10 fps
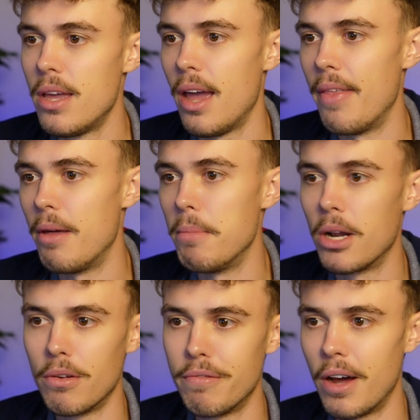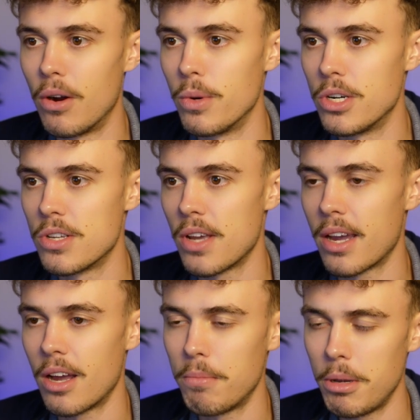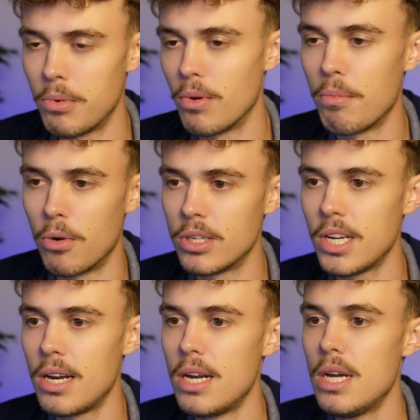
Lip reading: And then middle of funnel, which is kind of people with more intent.